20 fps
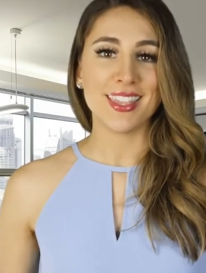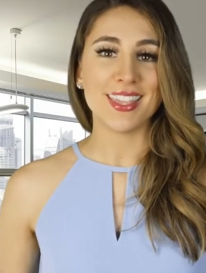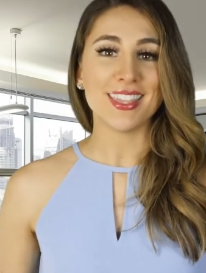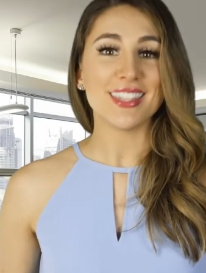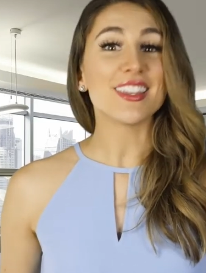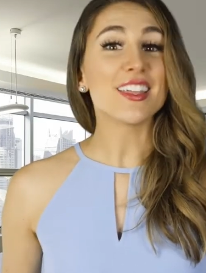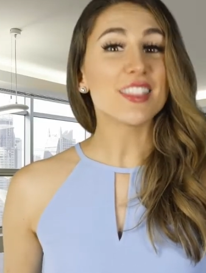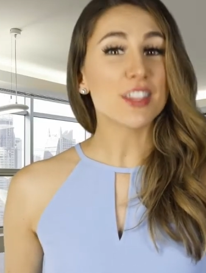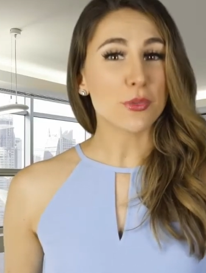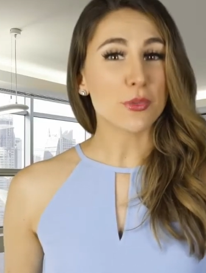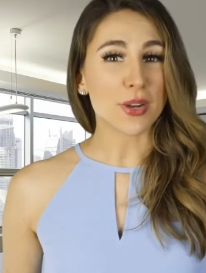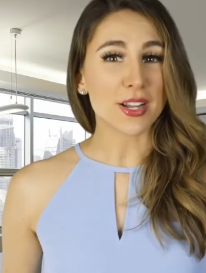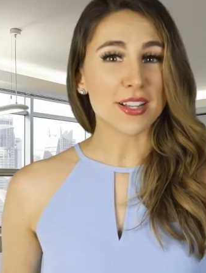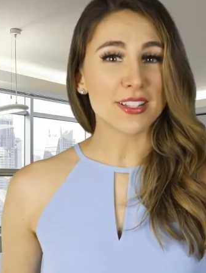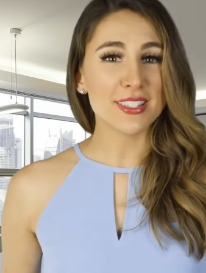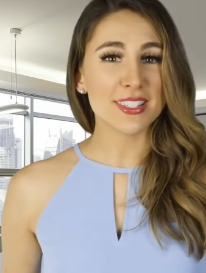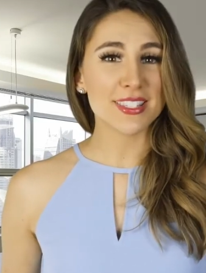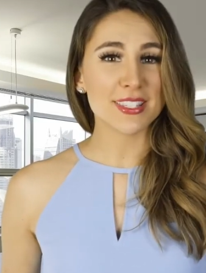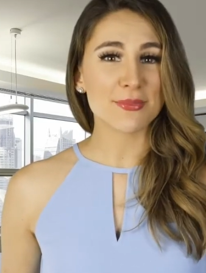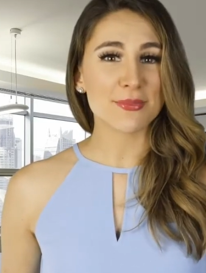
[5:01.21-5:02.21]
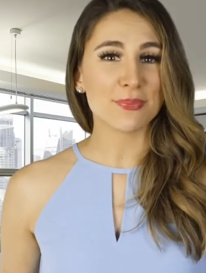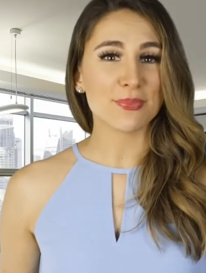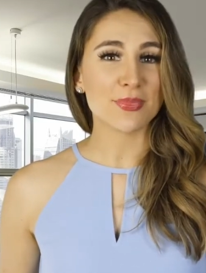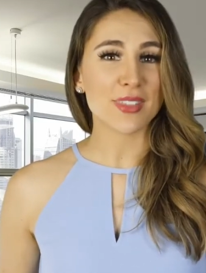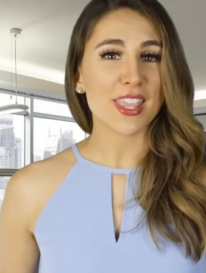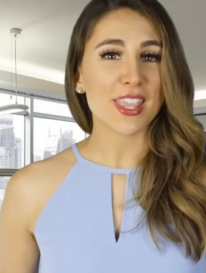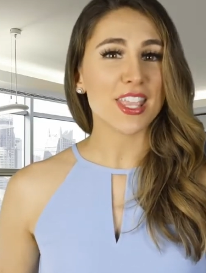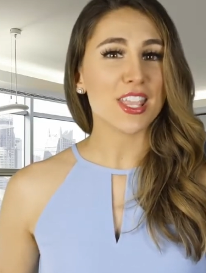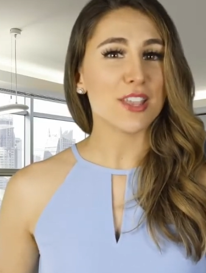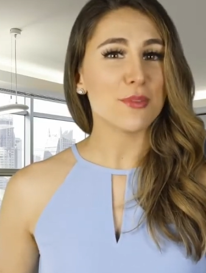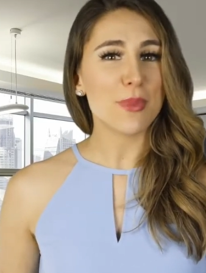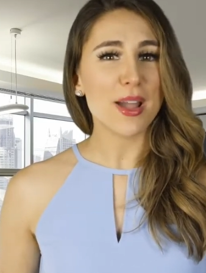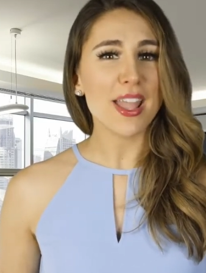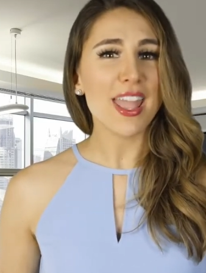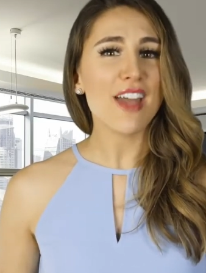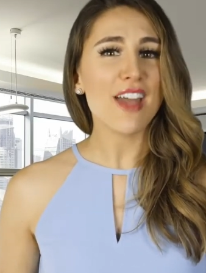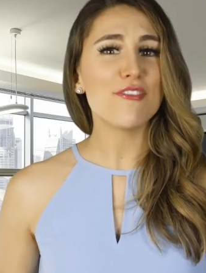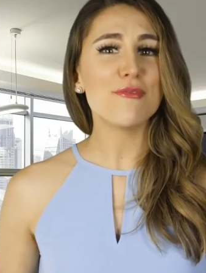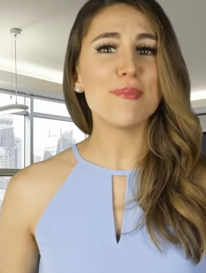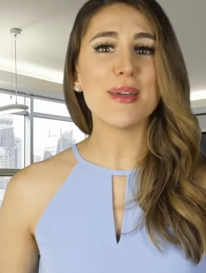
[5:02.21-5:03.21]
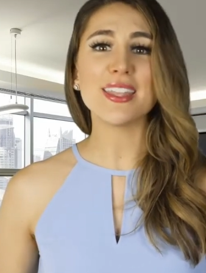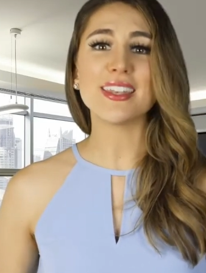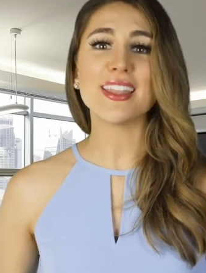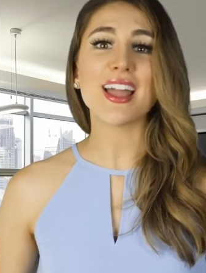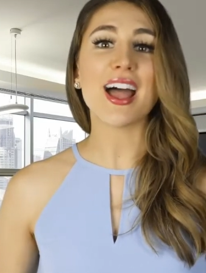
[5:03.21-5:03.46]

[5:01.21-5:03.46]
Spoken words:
In other words, you might have been